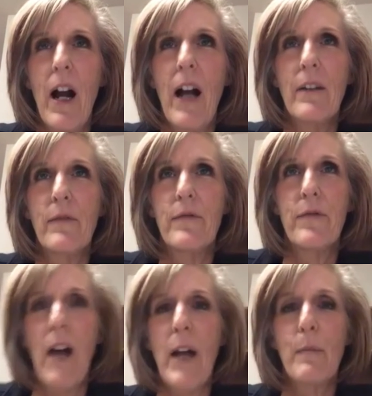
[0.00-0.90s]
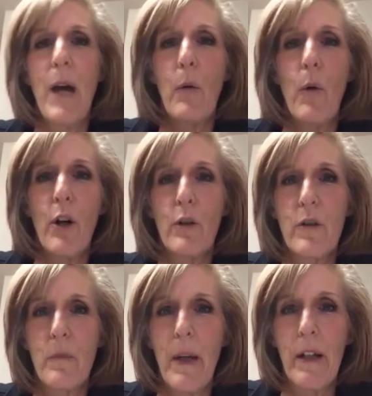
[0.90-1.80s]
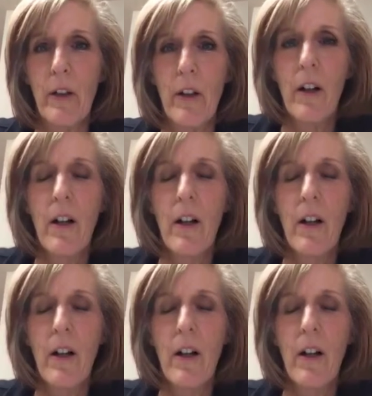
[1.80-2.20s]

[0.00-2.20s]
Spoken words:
I find my words better